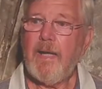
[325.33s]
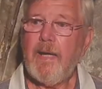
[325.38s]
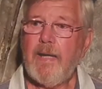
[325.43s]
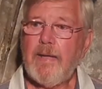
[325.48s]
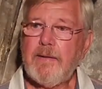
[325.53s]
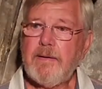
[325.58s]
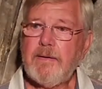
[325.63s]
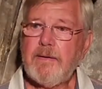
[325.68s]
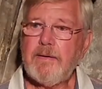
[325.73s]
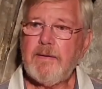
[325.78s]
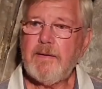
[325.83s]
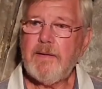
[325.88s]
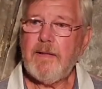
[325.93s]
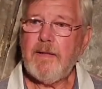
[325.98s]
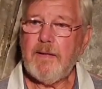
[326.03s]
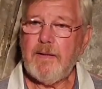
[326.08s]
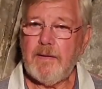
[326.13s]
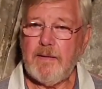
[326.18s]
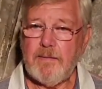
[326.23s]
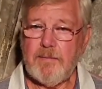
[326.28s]
And
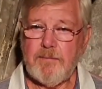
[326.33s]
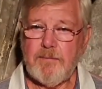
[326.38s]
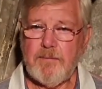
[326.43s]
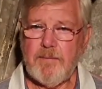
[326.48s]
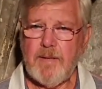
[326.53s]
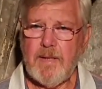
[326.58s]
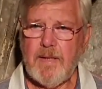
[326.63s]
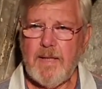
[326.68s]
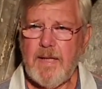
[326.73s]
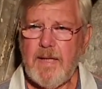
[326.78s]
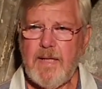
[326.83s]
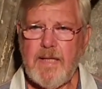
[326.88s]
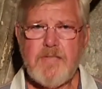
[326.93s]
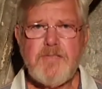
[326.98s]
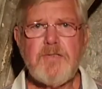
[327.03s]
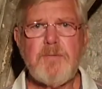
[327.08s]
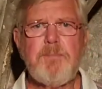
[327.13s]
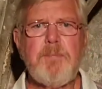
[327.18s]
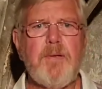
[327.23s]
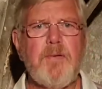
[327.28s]
I
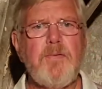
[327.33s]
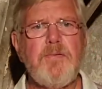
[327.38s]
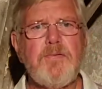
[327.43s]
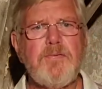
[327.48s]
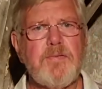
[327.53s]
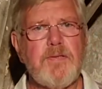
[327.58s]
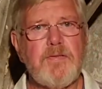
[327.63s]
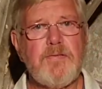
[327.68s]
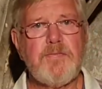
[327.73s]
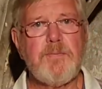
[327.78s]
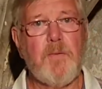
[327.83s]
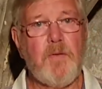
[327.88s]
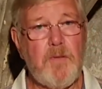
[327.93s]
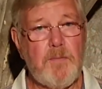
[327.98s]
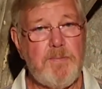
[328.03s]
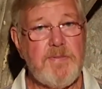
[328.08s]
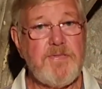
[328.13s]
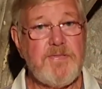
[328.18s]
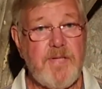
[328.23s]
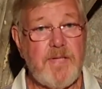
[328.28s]
suppose a
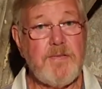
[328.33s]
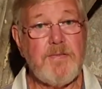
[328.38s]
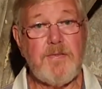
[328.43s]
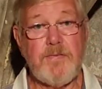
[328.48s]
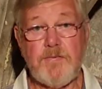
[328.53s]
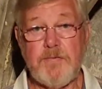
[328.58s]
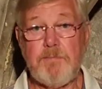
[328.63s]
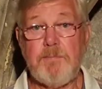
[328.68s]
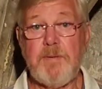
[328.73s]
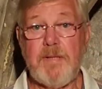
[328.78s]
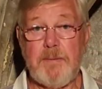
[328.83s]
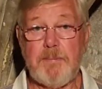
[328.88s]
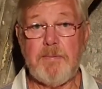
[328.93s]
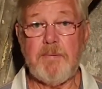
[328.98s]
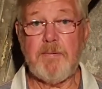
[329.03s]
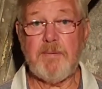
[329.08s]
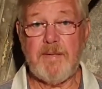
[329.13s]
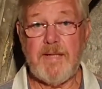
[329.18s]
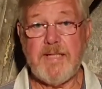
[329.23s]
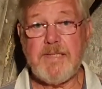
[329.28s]
small percentage of
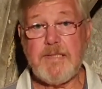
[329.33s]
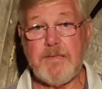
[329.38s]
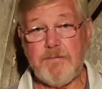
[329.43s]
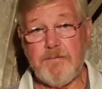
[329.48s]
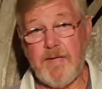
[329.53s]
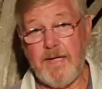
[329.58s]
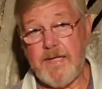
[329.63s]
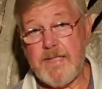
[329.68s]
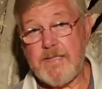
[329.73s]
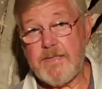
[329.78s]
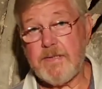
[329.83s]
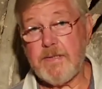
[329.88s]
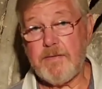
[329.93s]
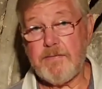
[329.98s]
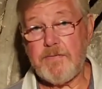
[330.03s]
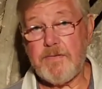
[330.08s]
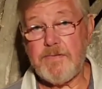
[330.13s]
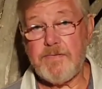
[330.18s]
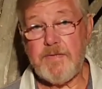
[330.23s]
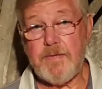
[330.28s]
people get it right
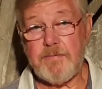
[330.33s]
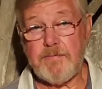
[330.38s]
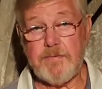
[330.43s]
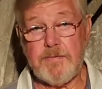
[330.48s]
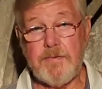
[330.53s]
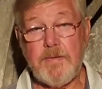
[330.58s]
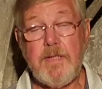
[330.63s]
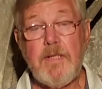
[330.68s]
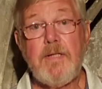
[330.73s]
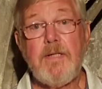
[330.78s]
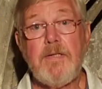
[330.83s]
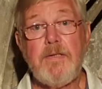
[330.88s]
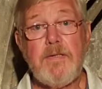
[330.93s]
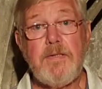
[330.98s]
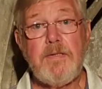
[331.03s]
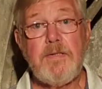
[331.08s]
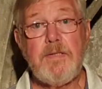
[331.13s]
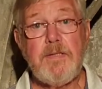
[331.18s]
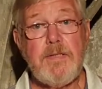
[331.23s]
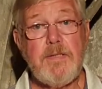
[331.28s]
after several
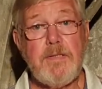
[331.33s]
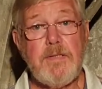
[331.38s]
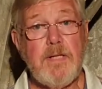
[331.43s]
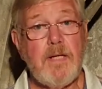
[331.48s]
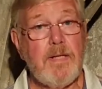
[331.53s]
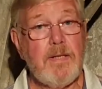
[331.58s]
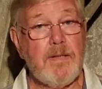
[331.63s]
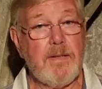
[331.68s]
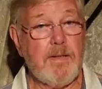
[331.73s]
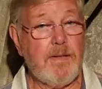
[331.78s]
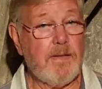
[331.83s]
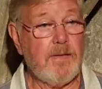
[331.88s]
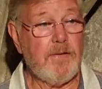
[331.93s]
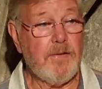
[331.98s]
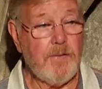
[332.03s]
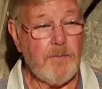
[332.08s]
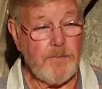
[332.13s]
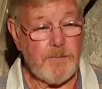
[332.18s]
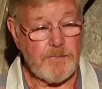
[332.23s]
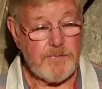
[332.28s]

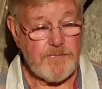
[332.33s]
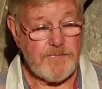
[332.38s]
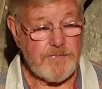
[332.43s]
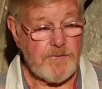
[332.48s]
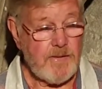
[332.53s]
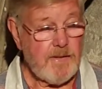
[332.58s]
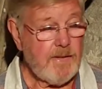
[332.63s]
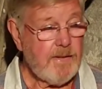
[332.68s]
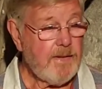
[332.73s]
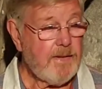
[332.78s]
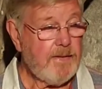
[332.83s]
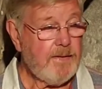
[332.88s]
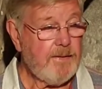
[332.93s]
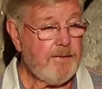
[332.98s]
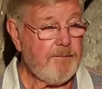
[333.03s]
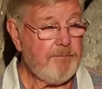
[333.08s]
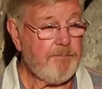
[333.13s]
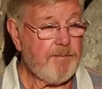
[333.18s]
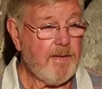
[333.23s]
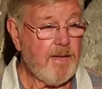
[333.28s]
goes,
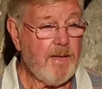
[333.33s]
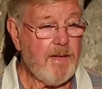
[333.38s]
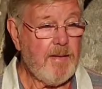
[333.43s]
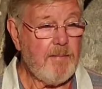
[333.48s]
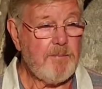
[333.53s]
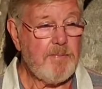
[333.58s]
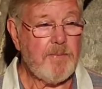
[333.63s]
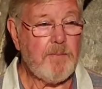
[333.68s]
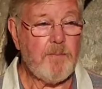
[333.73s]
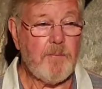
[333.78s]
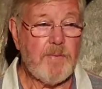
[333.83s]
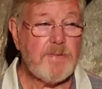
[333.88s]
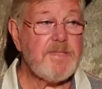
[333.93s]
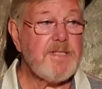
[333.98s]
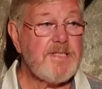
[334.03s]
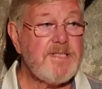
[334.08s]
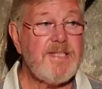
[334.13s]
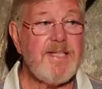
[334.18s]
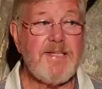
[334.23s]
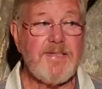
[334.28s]
but what
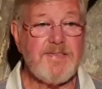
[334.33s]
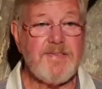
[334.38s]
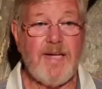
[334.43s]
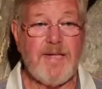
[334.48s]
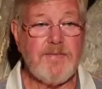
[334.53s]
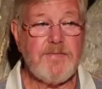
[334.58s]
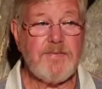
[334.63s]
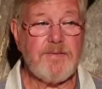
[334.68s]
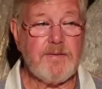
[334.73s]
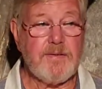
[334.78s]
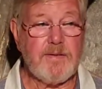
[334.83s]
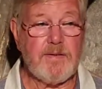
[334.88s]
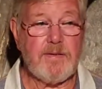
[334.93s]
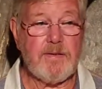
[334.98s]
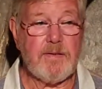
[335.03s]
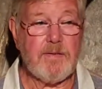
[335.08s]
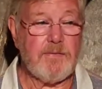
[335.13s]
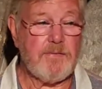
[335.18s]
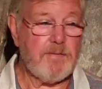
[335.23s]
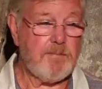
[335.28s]
it is
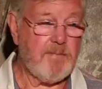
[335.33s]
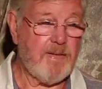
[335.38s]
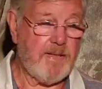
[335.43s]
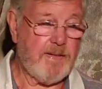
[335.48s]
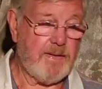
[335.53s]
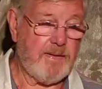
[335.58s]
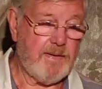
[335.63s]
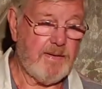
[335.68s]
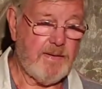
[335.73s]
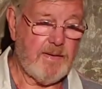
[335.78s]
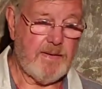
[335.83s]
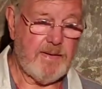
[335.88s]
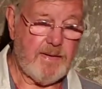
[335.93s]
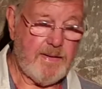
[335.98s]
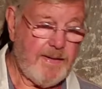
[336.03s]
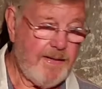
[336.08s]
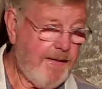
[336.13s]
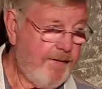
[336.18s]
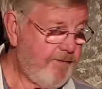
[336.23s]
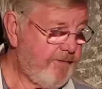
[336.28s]
actually, on my
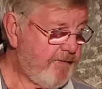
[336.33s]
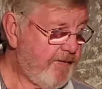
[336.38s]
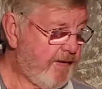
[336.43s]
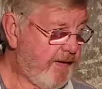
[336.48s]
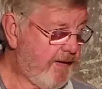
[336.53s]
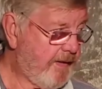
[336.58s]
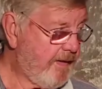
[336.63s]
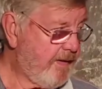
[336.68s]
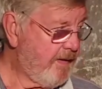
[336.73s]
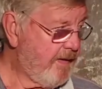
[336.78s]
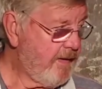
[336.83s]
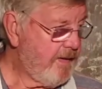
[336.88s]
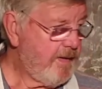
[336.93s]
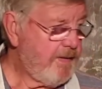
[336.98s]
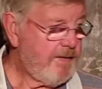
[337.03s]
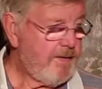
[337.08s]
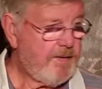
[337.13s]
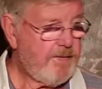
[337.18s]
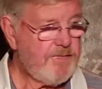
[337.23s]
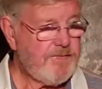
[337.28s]
left here,
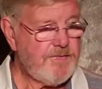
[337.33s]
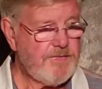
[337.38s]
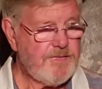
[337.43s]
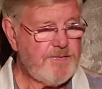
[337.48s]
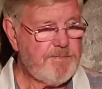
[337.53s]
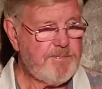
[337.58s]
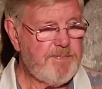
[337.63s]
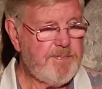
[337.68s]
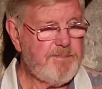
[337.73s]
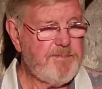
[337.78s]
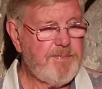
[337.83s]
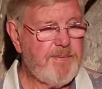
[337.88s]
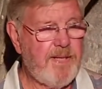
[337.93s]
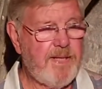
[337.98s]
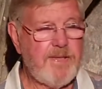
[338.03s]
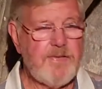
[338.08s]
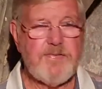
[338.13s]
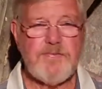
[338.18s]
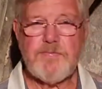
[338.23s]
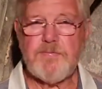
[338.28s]
is a
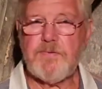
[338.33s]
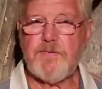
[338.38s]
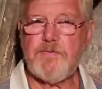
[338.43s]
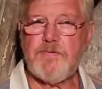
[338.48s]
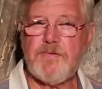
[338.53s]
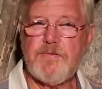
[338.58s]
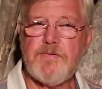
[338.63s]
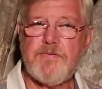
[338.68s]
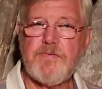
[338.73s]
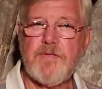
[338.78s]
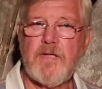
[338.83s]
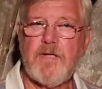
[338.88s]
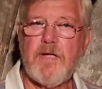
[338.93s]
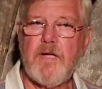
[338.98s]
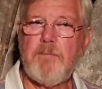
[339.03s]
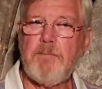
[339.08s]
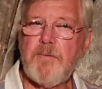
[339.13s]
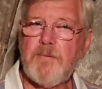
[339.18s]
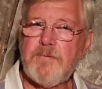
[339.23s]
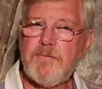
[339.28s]
place which is
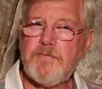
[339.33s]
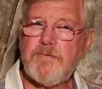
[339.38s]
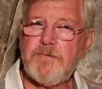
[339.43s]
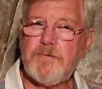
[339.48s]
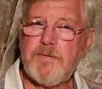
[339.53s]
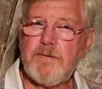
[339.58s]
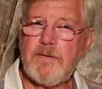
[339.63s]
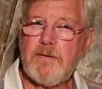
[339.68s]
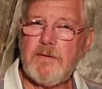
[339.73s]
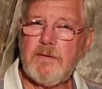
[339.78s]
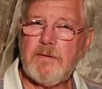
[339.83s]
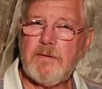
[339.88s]
a mortuary.